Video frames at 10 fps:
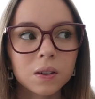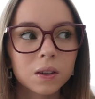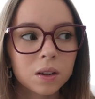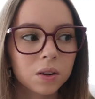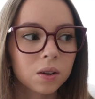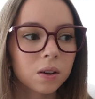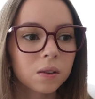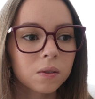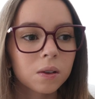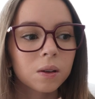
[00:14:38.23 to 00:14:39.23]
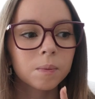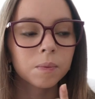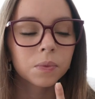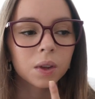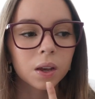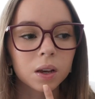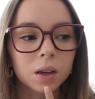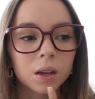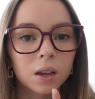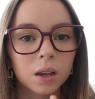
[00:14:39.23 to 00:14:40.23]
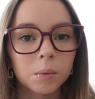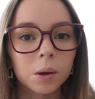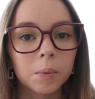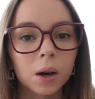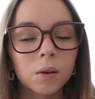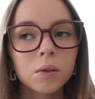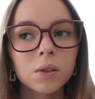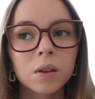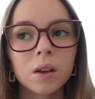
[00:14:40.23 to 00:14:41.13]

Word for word: stitches like in my mouth,